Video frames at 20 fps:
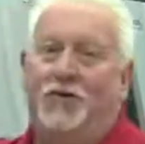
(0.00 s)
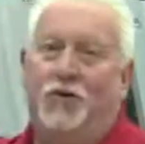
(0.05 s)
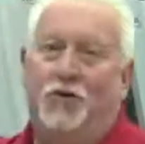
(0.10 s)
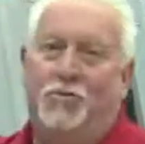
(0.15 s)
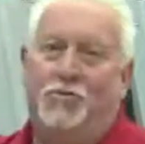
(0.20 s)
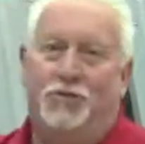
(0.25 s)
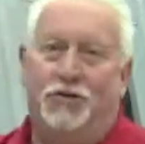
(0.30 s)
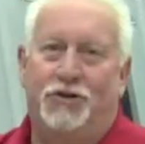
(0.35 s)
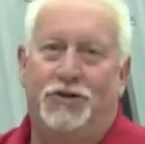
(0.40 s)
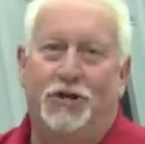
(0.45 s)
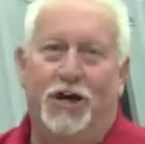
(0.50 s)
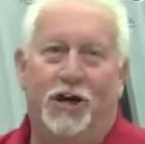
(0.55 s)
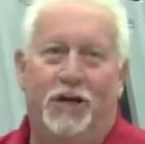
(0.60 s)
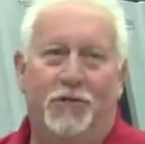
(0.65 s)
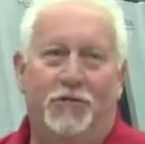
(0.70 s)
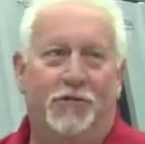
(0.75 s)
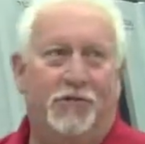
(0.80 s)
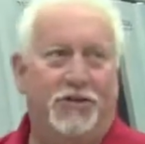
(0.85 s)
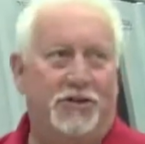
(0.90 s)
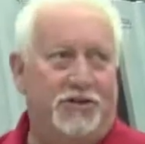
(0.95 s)
2%,
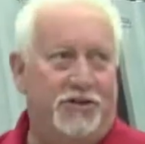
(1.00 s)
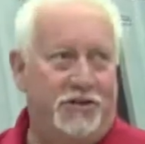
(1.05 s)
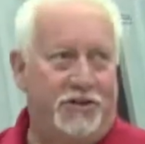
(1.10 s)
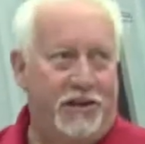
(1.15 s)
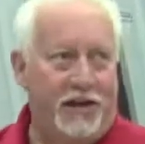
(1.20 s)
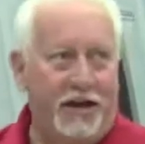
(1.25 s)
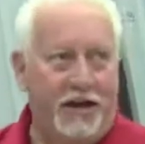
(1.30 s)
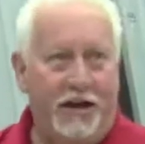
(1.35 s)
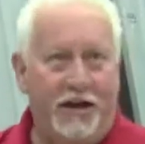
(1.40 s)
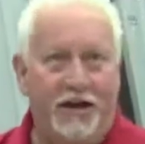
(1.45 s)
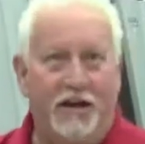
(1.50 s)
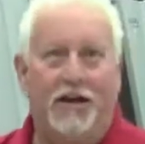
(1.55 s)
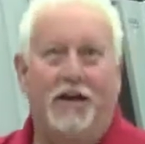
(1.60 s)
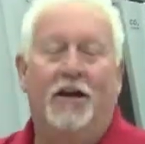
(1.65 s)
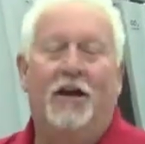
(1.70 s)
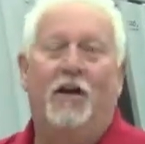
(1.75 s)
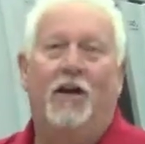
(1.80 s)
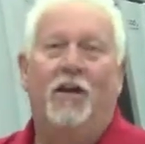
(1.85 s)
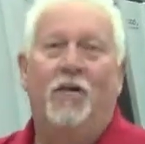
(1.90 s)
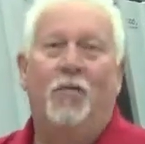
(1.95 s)
which is again
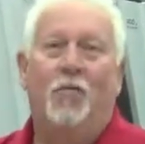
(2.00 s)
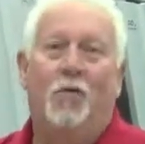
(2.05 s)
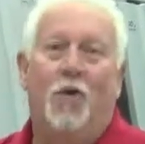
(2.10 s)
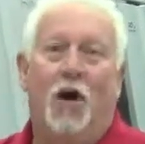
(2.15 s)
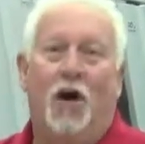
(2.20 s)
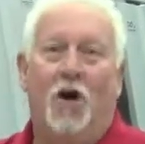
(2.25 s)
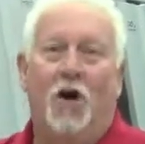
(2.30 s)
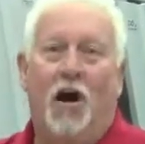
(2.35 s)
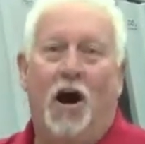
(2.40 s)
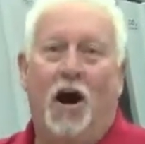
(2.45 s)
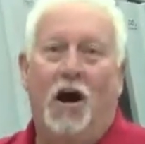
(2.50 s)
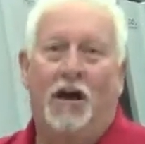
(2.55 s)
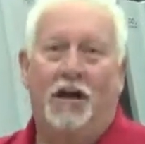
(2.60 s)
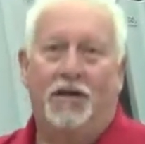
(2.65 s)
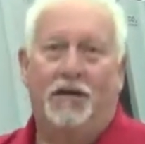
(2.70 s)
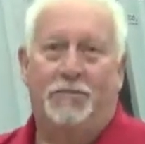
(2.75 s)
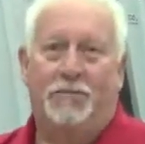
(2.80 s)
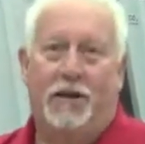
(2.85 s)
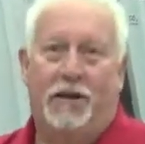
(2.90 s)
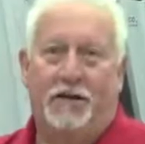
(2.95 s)
where I
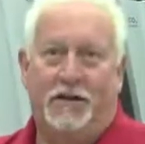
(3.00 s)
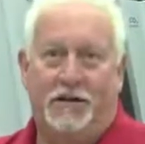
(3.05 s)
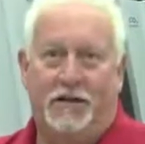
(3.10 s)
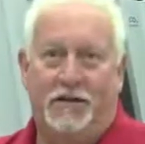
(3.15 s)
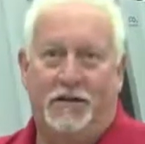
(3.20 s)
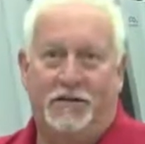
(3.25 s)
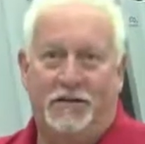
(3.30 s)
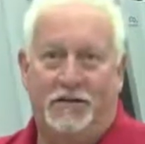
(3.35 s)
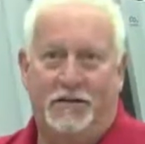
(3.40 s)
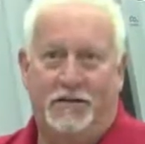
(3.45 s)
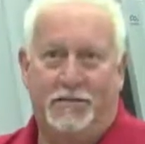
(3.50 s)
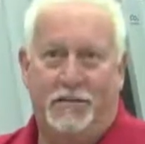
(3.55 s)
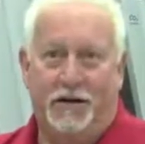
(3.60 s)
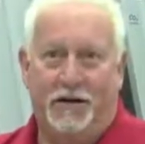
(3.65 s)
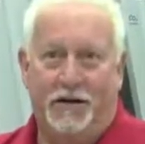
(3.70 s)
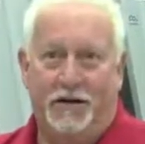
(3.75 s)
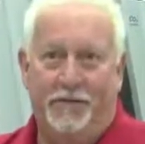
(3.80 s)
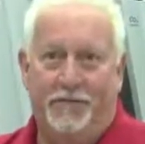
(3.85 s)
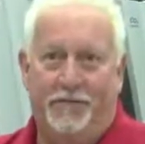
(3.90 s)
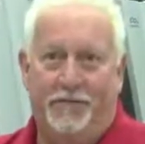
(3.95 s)
expected it to
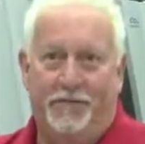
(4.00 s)
be.